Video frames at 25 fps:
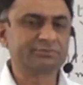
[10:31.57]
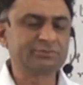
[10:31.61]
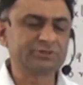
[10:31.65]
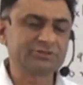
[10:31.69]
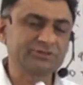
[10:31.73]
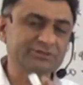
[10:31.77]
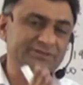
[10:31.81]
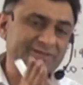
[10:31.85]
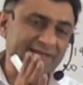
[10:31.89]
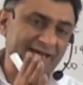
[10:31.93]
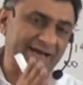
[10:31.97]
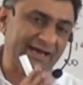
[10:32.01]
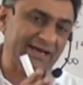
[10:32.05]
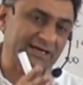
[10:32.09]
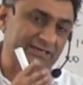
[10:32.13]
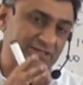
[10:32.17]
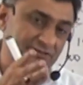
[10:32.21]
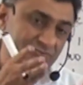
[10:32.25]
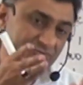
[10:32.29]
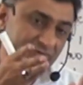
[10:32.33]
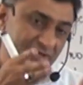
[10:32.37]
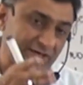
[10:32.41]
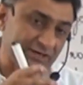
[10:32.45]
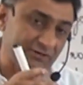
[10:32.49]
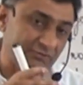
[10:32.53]
Mean that
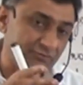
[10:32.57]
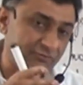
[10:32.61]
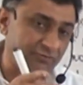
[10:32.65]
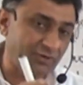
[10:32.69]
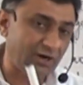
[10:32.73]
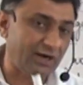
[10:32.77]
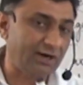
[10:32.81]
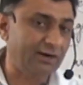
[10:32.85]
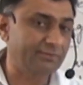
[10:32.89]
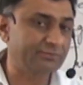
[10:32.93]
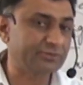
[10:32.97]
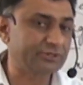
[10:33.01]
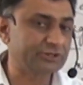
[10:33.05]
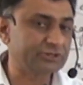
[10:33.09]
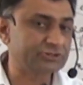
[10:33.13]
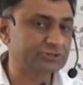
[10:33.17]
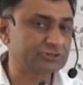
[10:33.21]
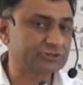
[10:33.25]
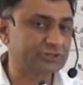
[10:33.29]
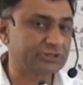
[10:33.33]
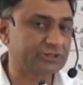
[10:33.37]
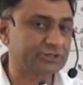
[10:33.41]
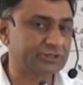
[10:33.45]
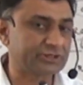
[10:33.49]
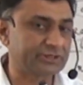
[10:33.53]
very form is
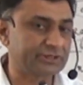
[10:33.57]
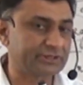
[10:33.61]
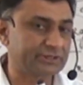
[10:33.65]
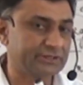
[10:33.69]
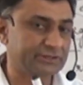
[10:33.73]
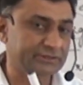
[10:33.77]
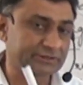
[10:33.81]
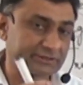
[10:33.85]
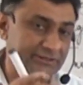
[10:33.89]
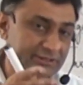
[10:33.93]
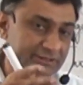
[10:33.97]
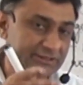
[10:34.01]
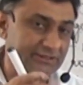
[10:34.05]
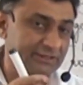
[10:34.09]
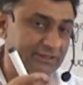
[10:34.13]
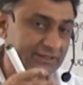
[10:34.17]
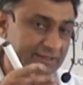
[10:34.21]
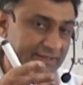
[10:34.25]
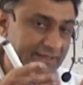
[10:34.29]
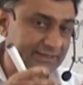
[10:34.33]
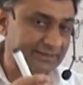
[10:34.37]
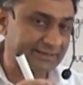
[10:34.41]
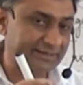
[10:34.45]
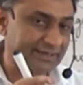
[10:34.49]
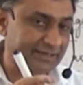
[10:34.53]
containing the real
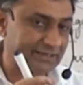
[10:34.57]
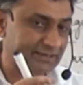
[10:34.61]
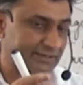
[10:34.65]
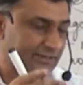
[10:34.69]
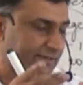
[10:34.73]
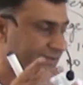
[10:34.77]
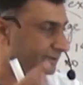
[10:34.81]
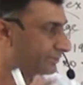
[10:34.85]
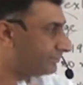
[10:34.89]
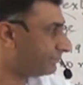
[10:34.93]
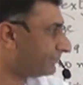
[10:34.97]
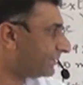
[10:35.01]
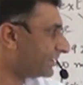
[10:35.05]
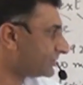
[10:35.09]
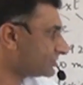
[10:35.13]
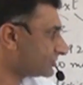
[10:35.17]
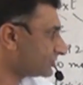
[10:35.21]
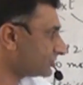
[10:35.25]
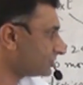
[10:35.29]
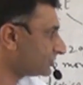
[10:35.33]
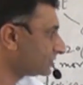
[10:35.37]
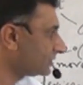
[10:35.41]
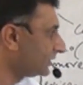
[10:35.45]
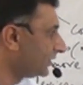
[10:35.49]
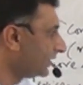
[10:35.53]
content and
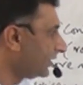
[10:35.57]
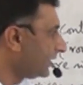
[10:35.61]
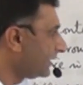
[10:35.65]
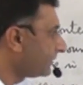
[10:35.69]
message.